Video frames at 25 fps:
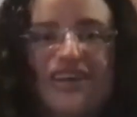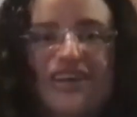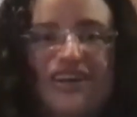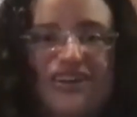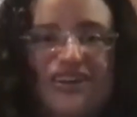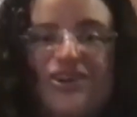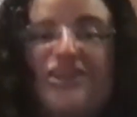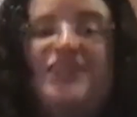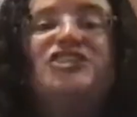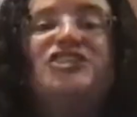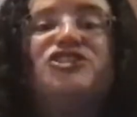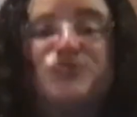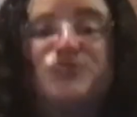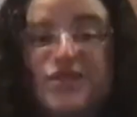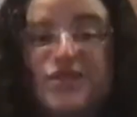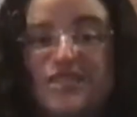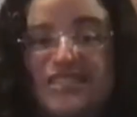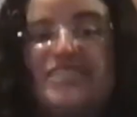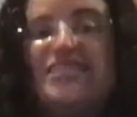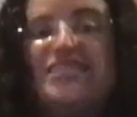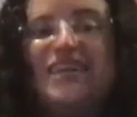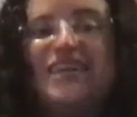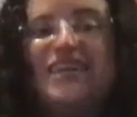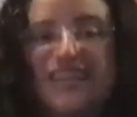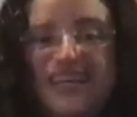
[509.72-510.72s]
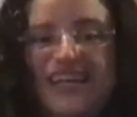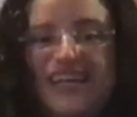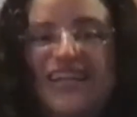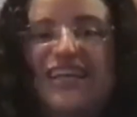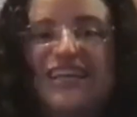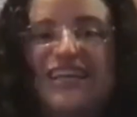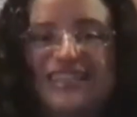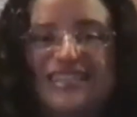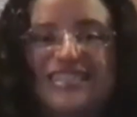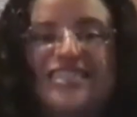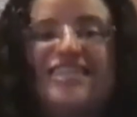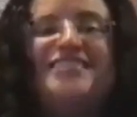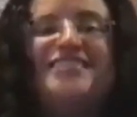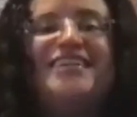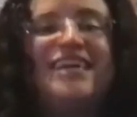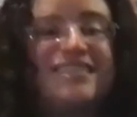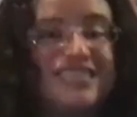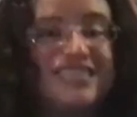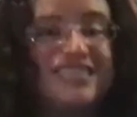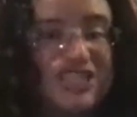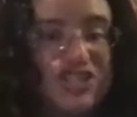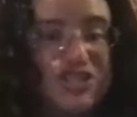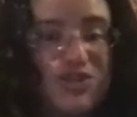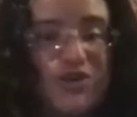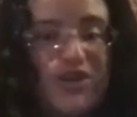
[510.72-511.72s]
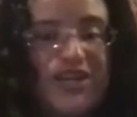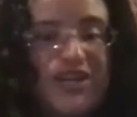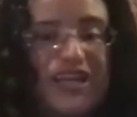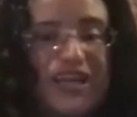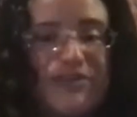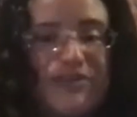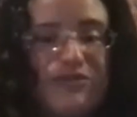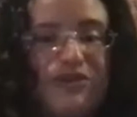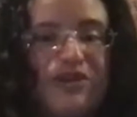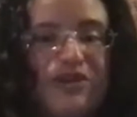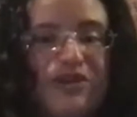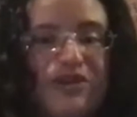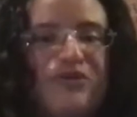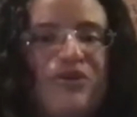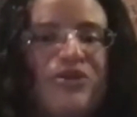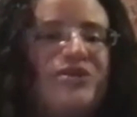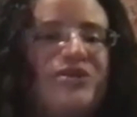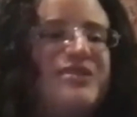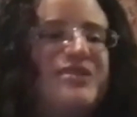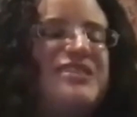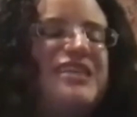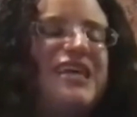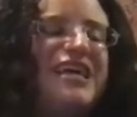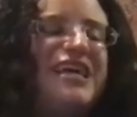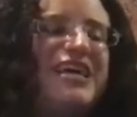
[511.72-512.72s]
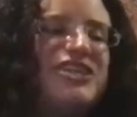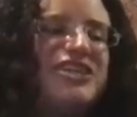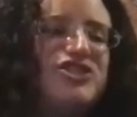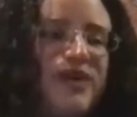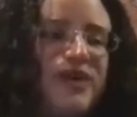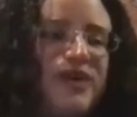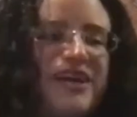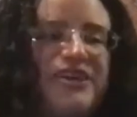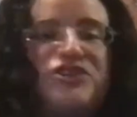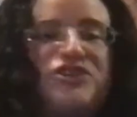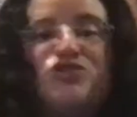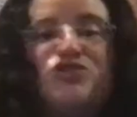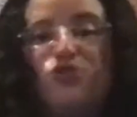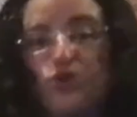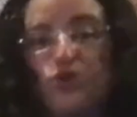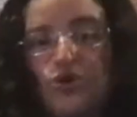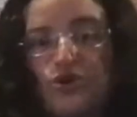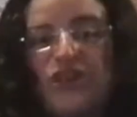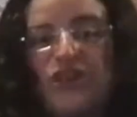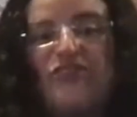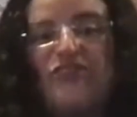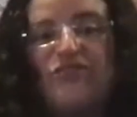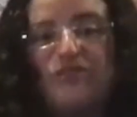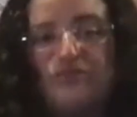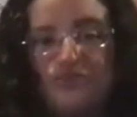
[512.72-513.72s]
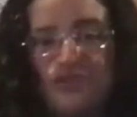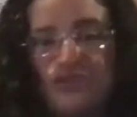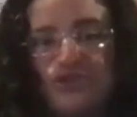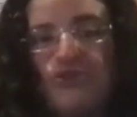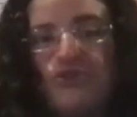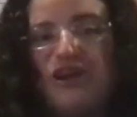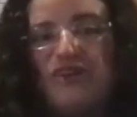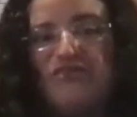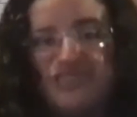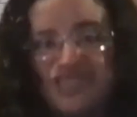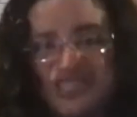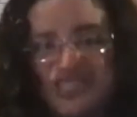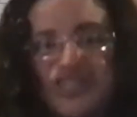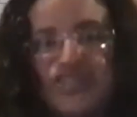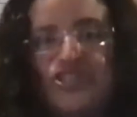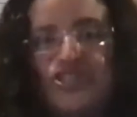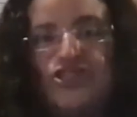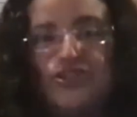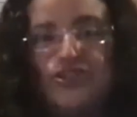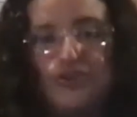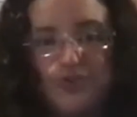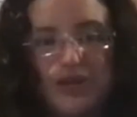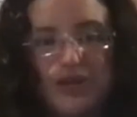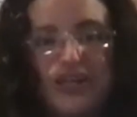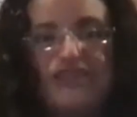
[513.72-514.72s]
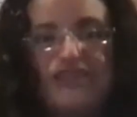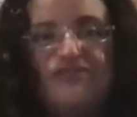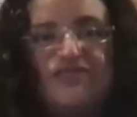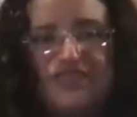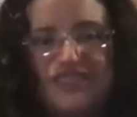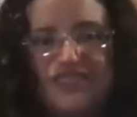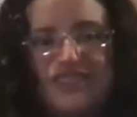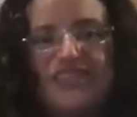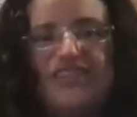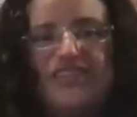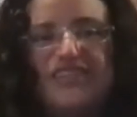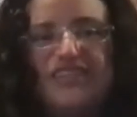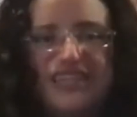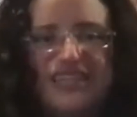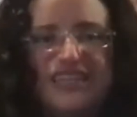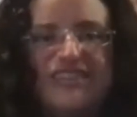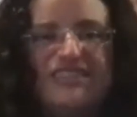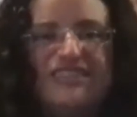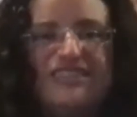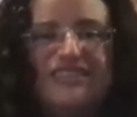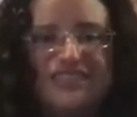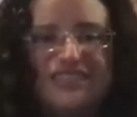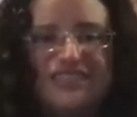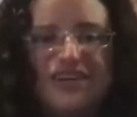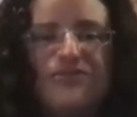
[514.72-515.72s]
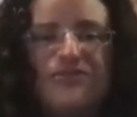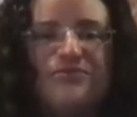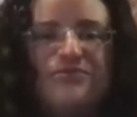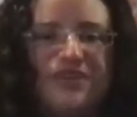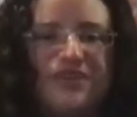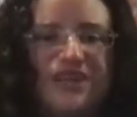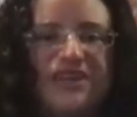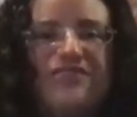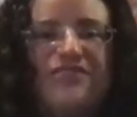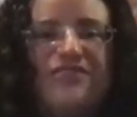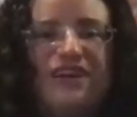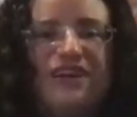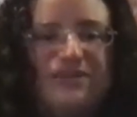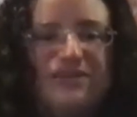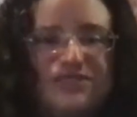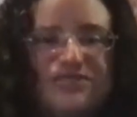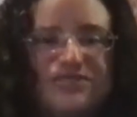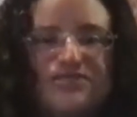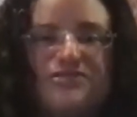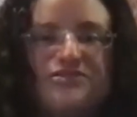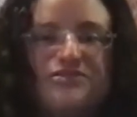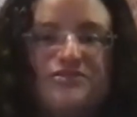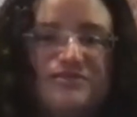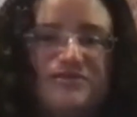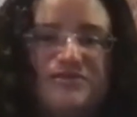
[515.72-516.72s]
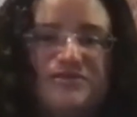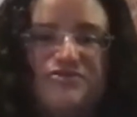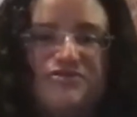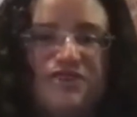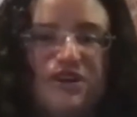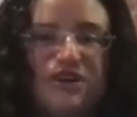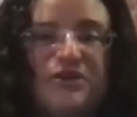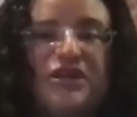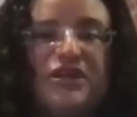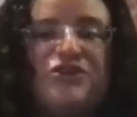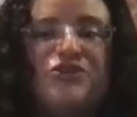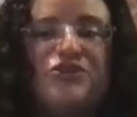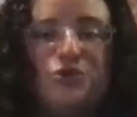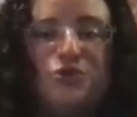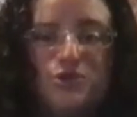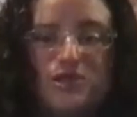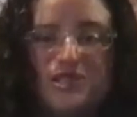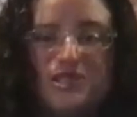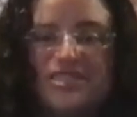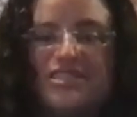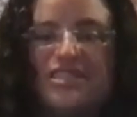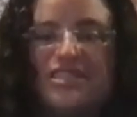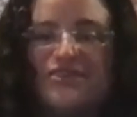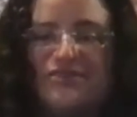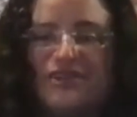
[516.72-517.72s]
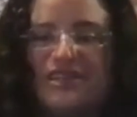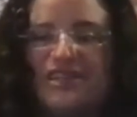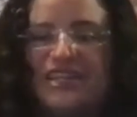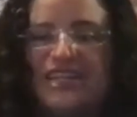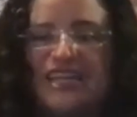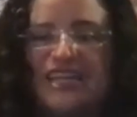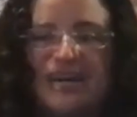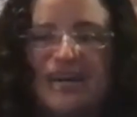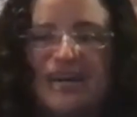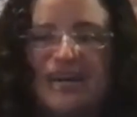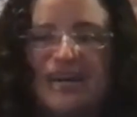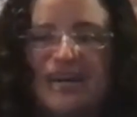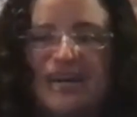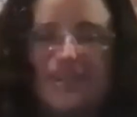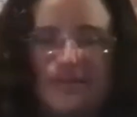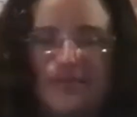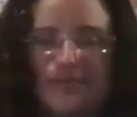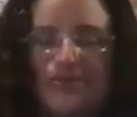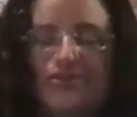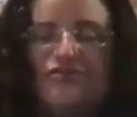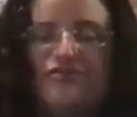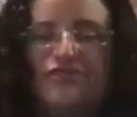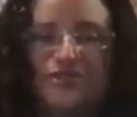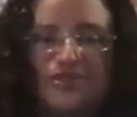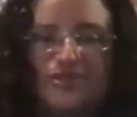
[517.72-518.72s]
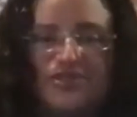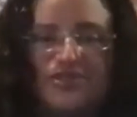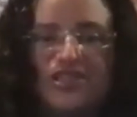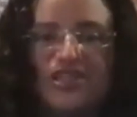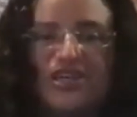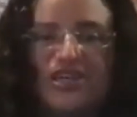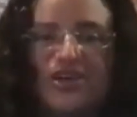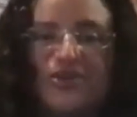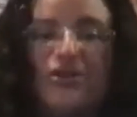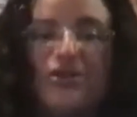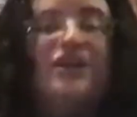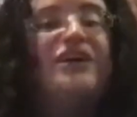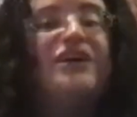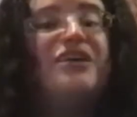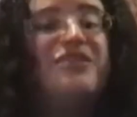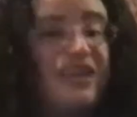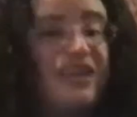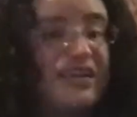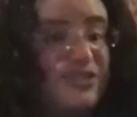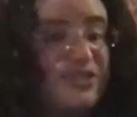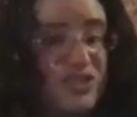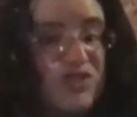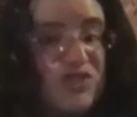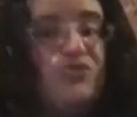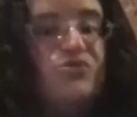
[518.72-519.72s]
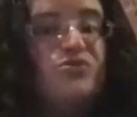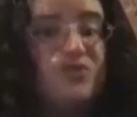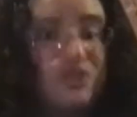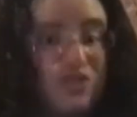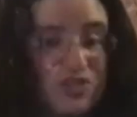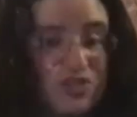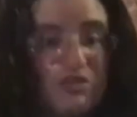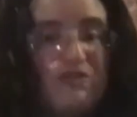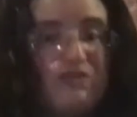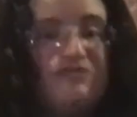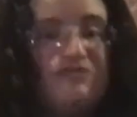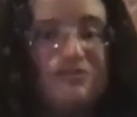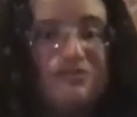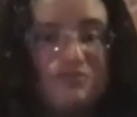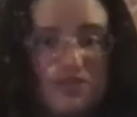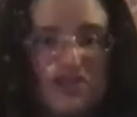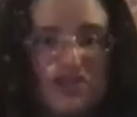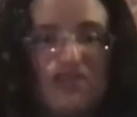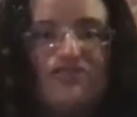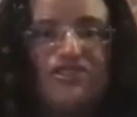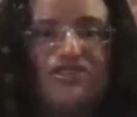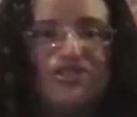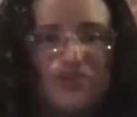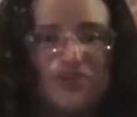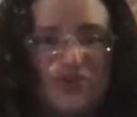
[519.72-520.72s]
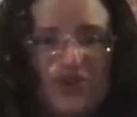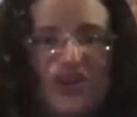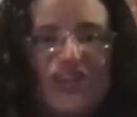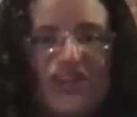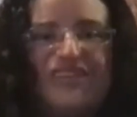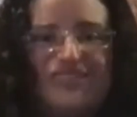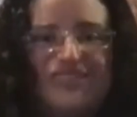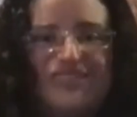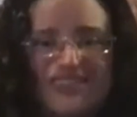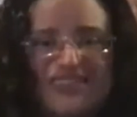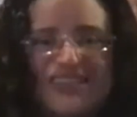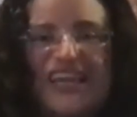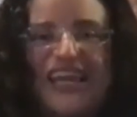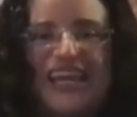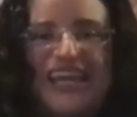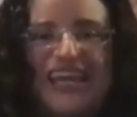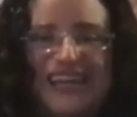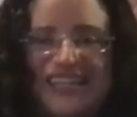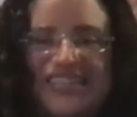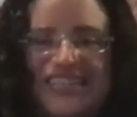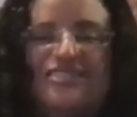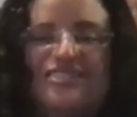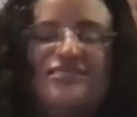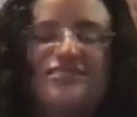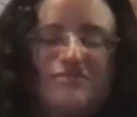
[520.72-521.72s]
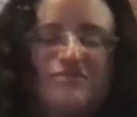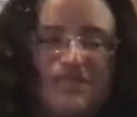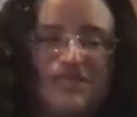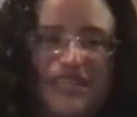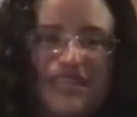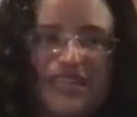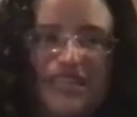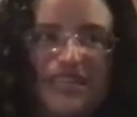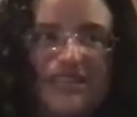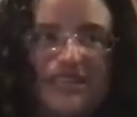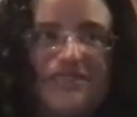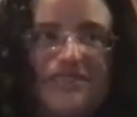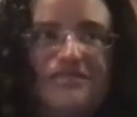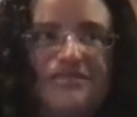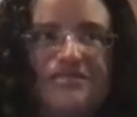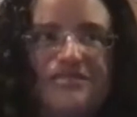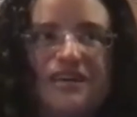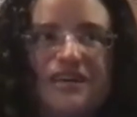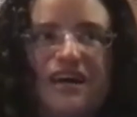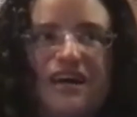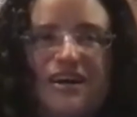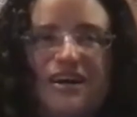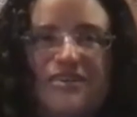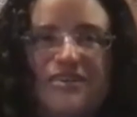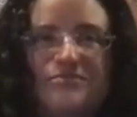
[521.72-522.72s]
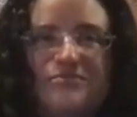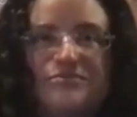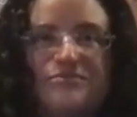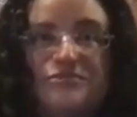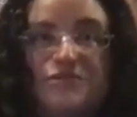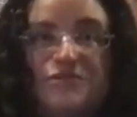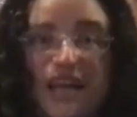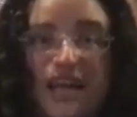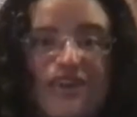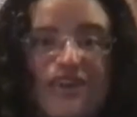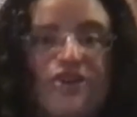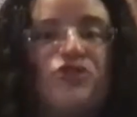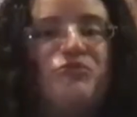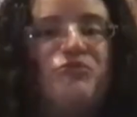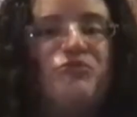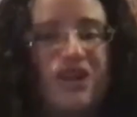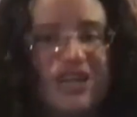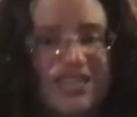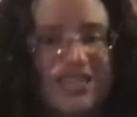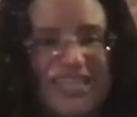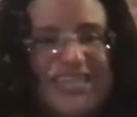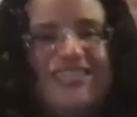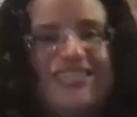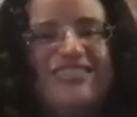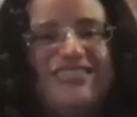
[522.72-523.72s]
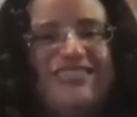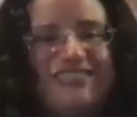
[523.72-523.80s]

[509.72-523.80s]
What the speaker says: interest in detecting short gamma ray bursts and trying to correlate them with gravitational waves. So that was a very cool discovery that happened a couple of years ago, thanks to the Swift Observatory and the LIGO project.